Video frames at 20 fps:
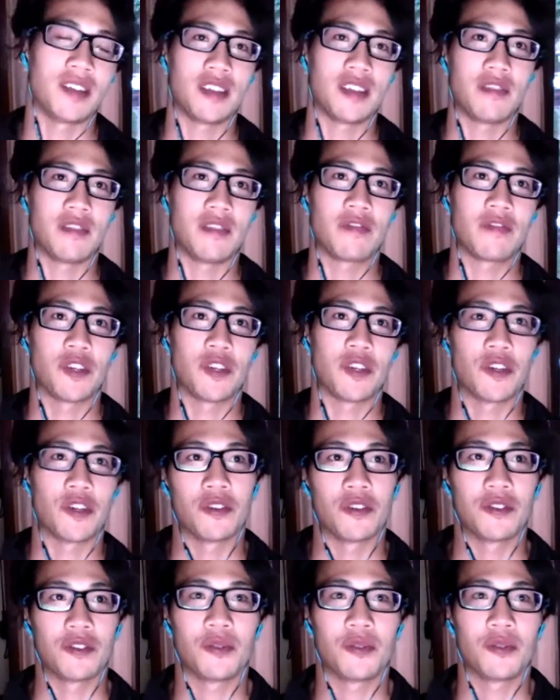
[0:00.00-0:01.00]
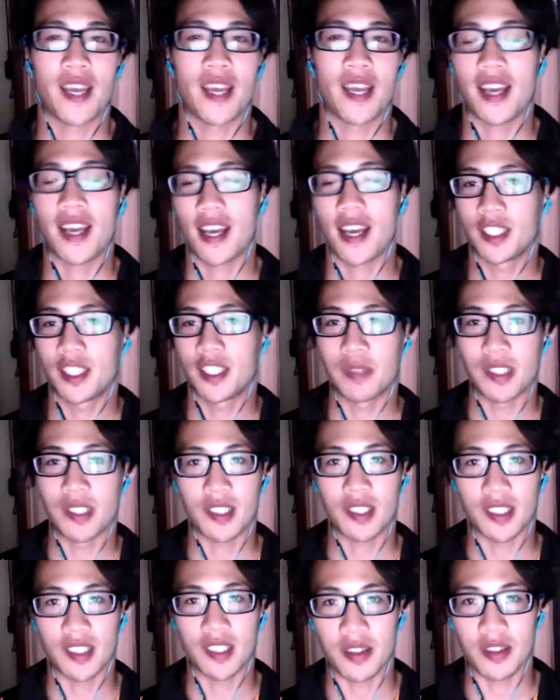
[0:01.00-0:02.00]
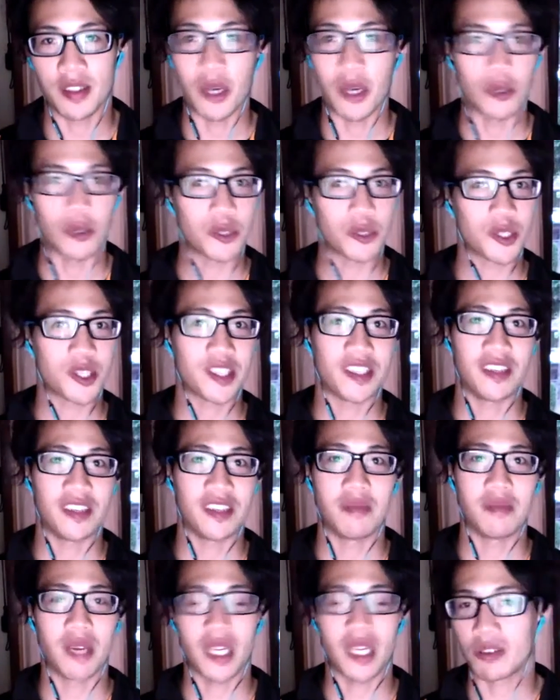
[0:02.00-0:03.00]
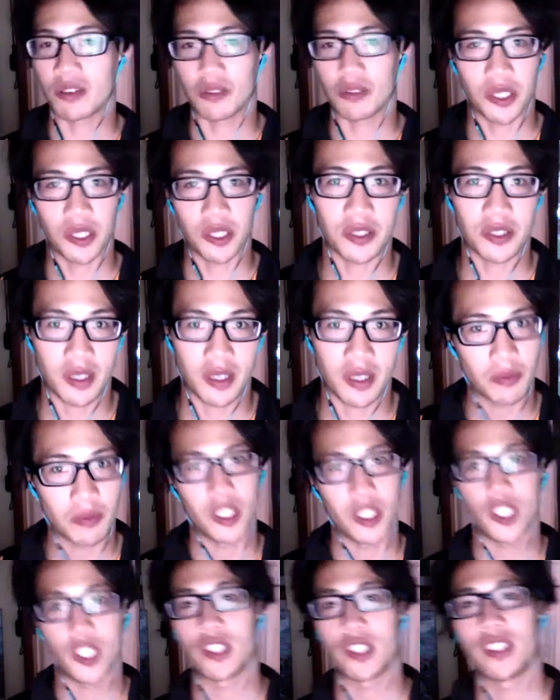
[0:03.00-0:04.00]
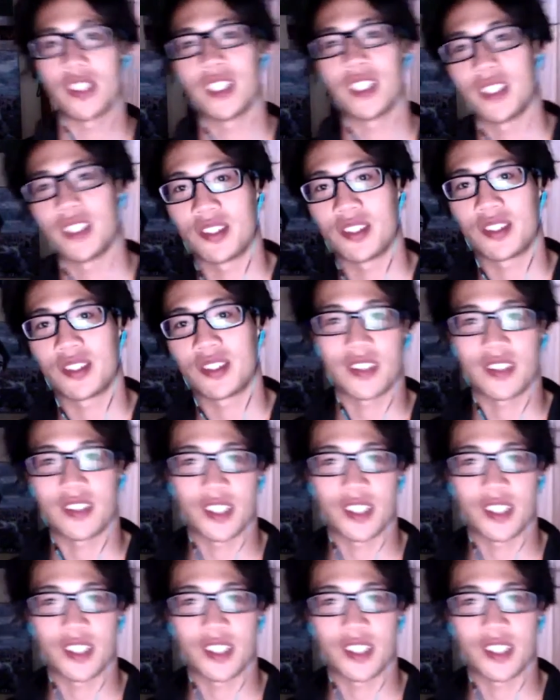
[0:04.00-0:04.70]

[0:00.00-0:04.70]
the photo that has been seen the most in my career, which is this